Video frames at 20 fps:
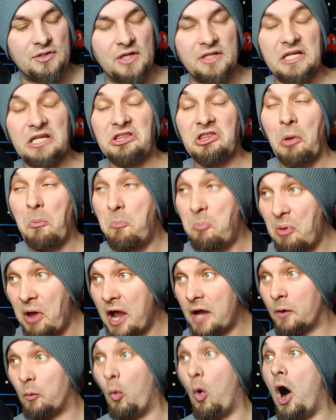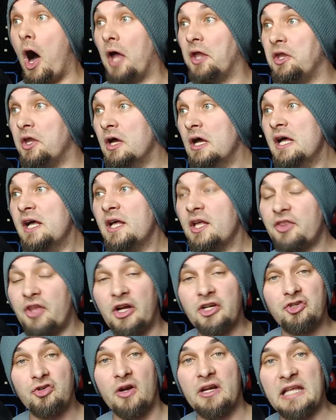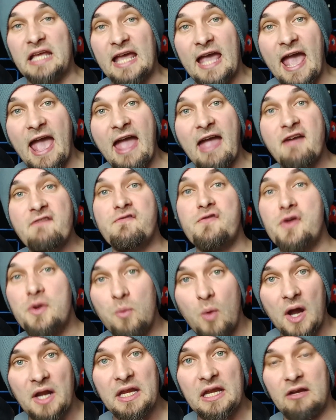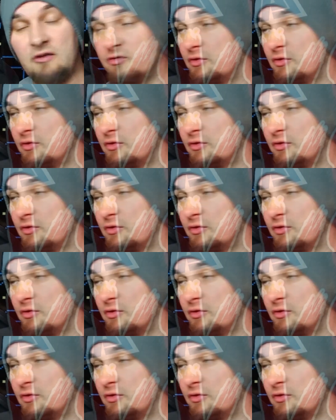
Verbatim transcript: I did the big one that I tried to get everyone in